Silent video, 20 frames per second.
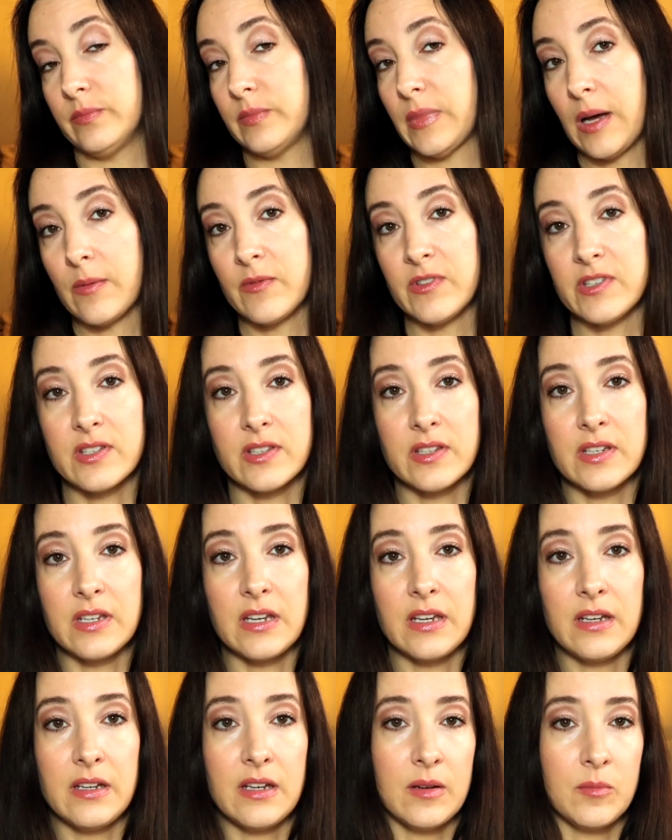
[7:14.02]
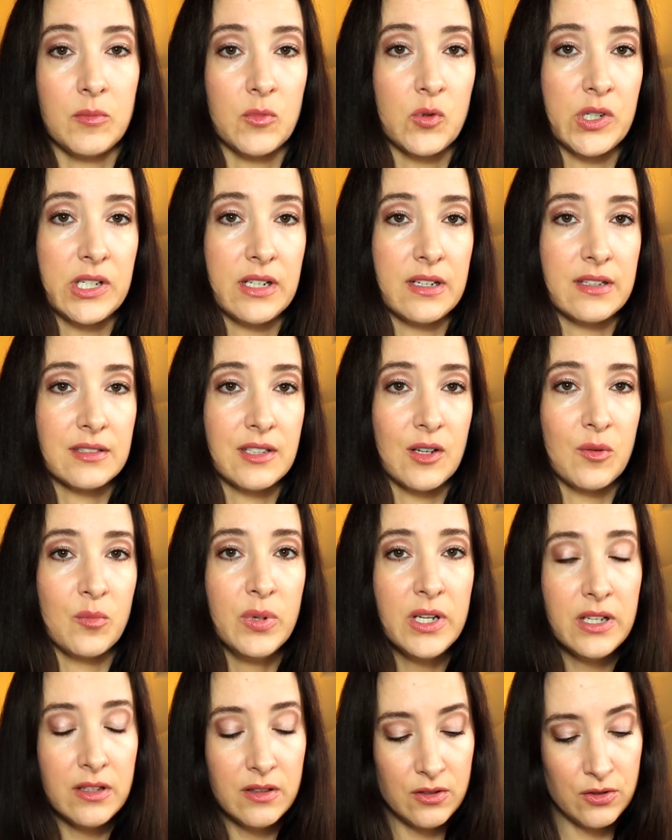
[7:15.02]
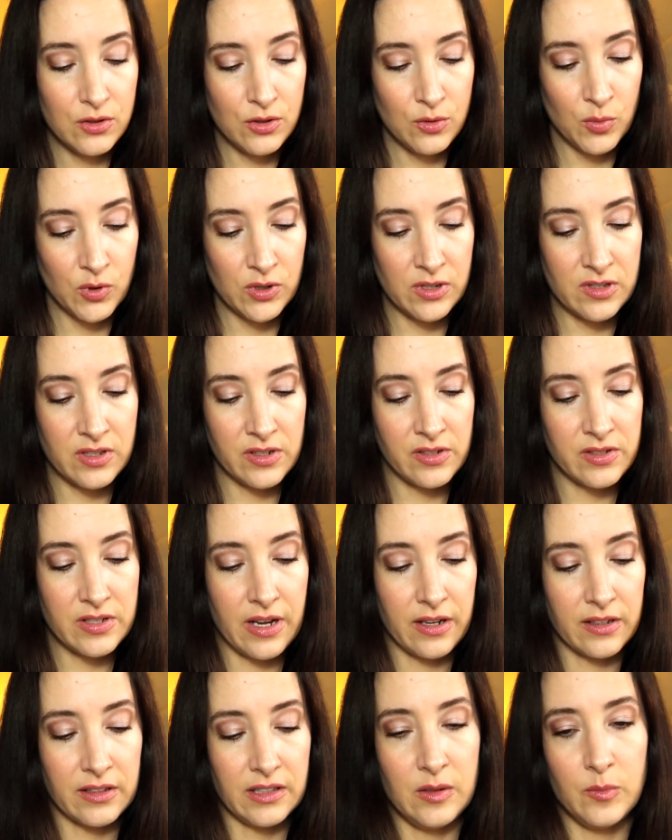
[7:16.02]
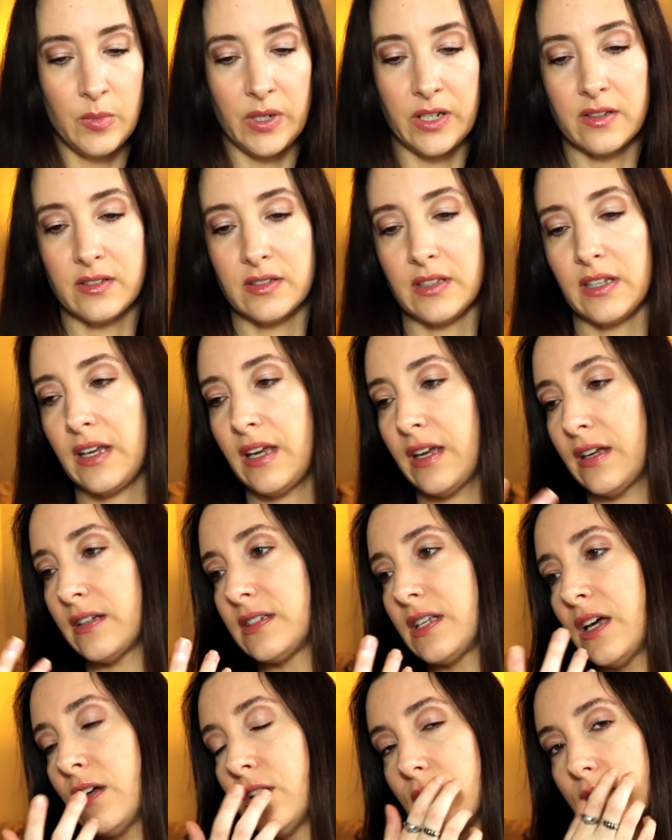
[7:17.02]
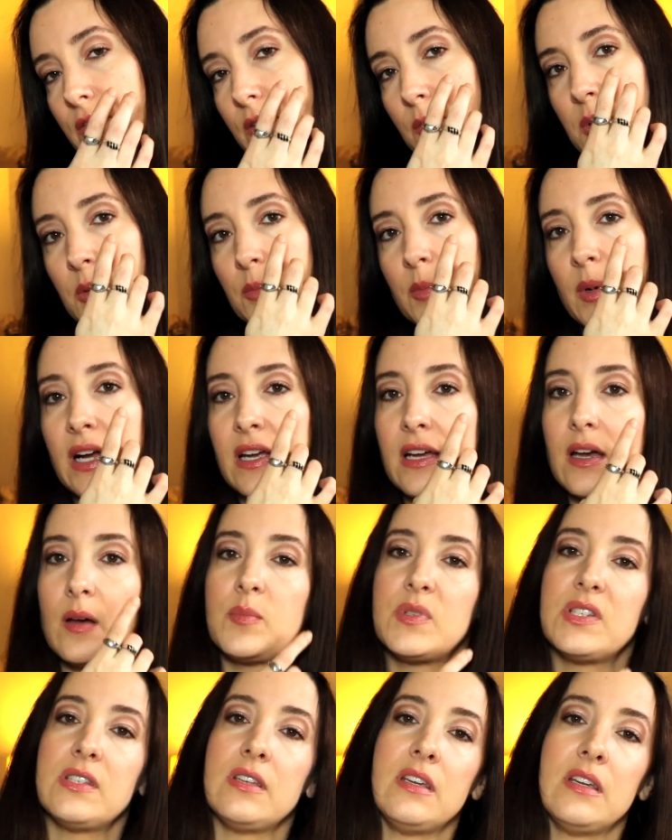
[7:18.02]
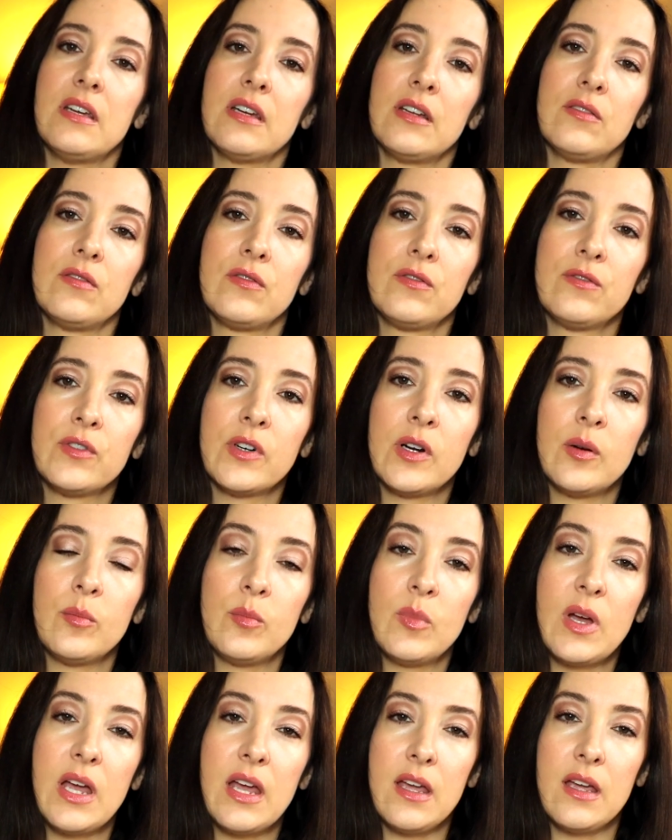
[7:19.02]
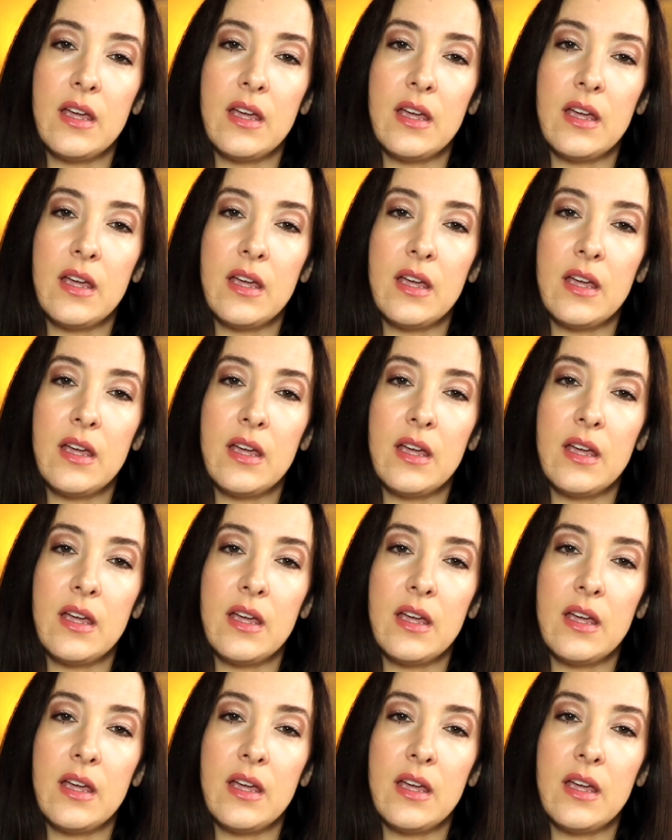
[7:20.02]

Obviously, I'm going to ask how big the tumor is exactly, because they can't tell from a biopsy and from